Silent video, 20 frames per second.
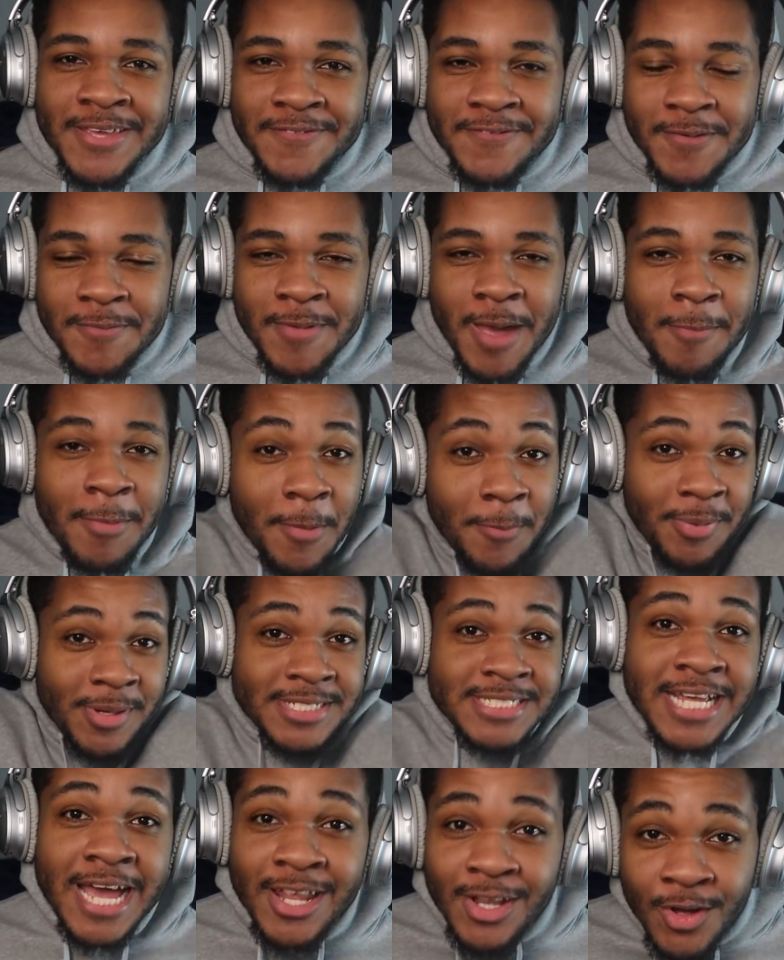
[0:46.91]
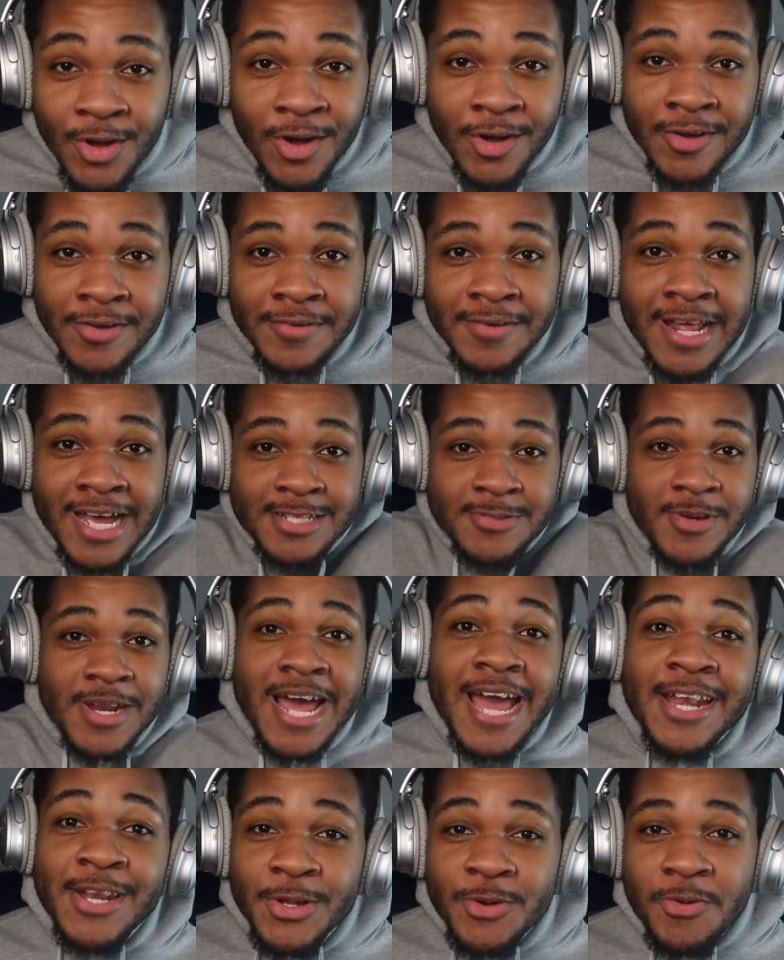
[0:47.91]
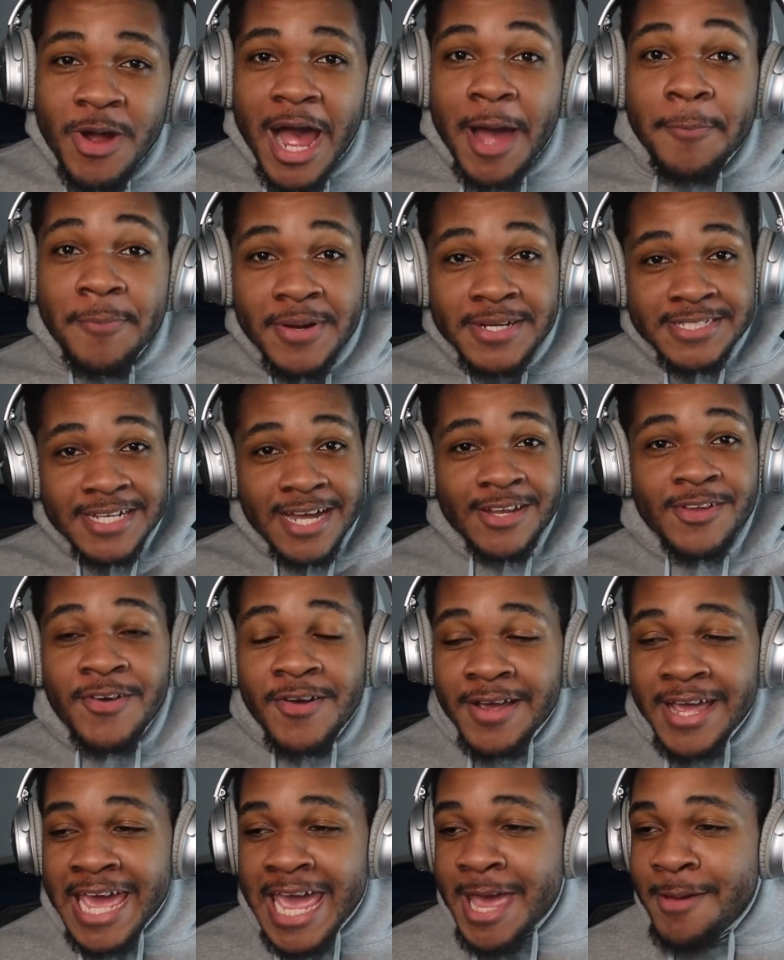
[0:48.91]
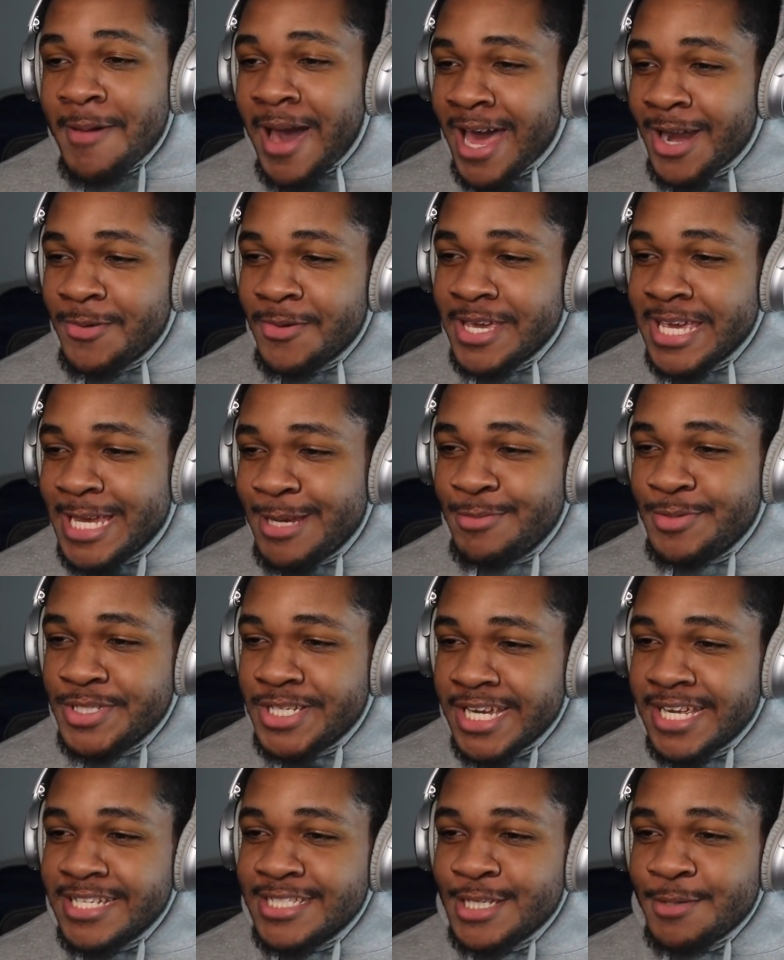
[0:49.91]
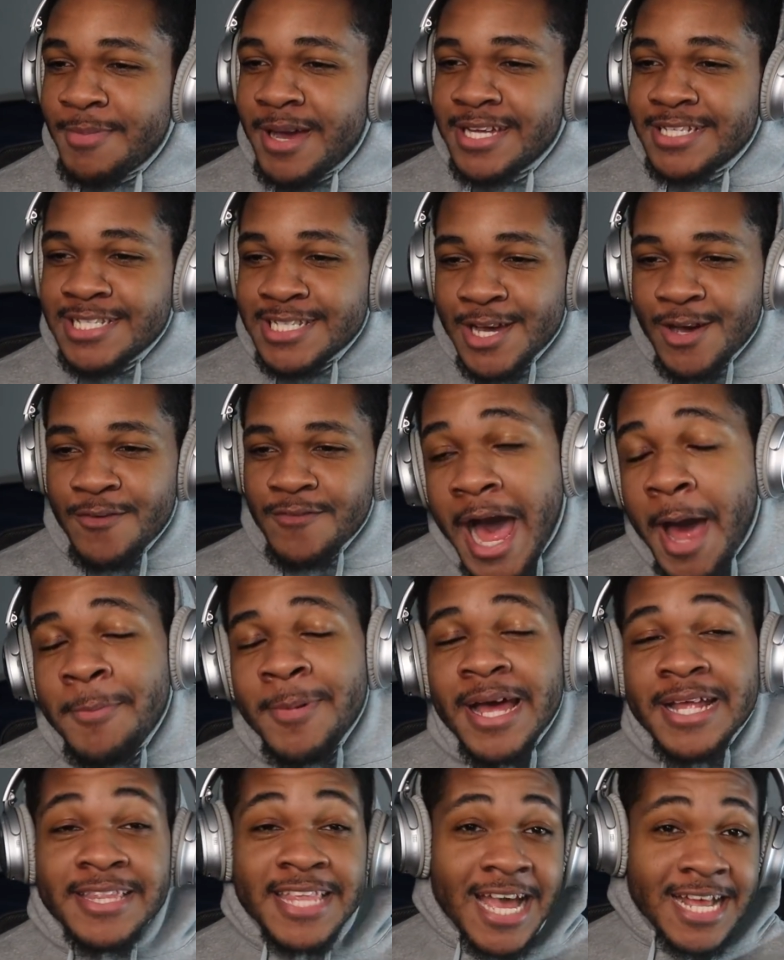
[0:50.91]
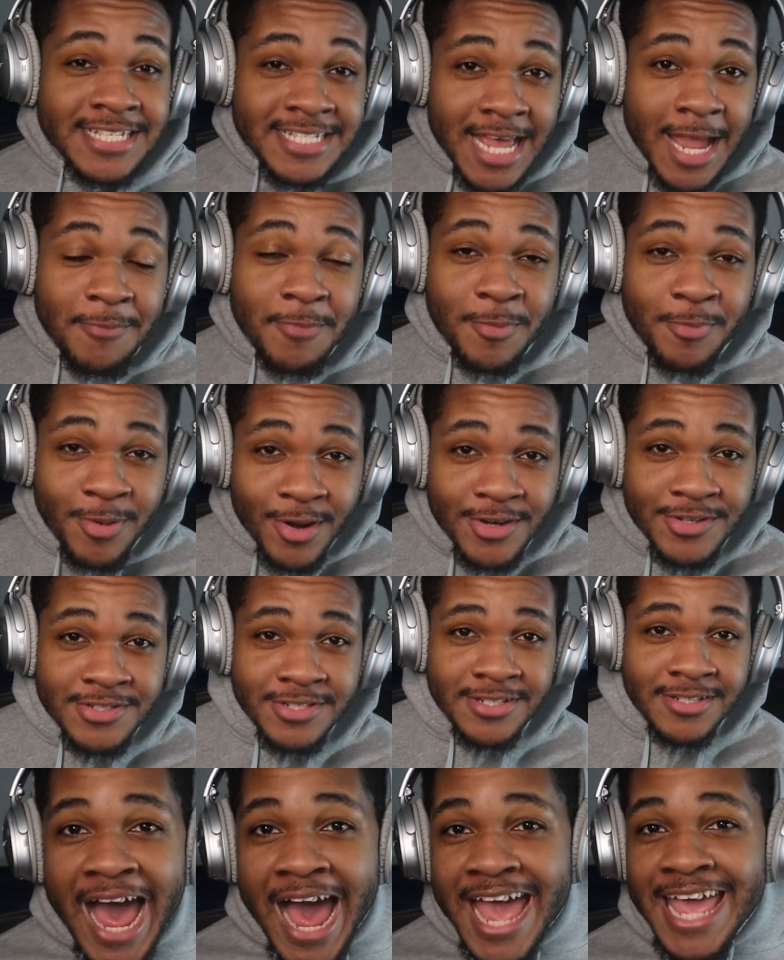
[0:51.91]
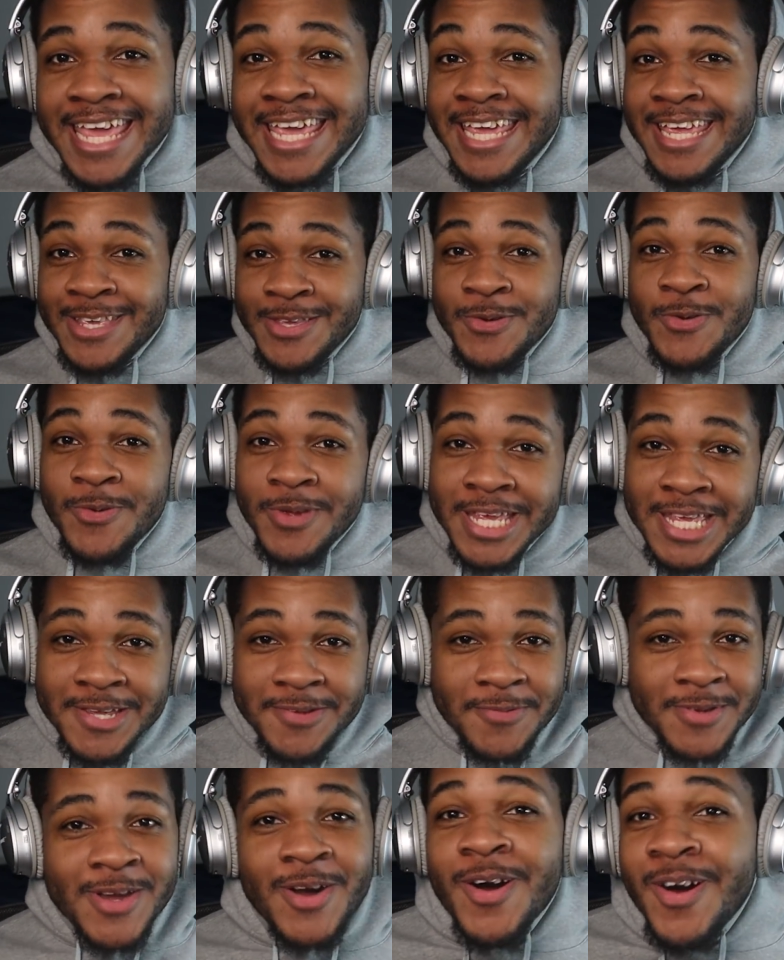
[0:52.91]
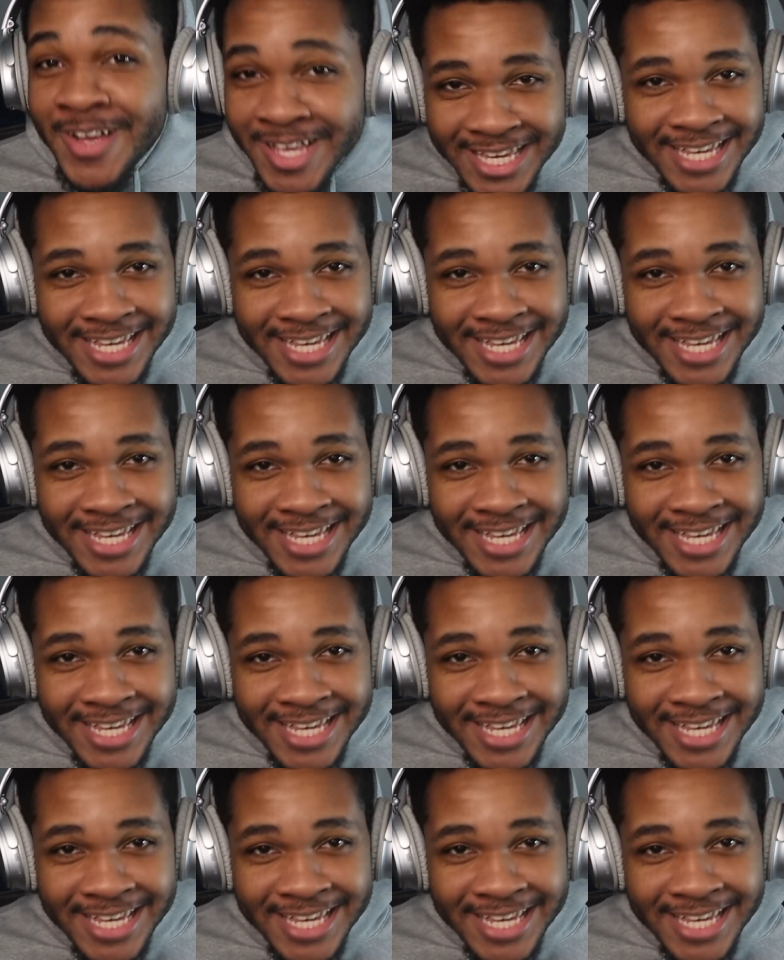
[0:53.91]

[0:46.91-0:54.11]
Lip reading: you feel me? I'm gonna put y'all on. That's what I do. I put y'all on game. I don't keep shit to myself. I'm not that type of person. I eat, you eat, we all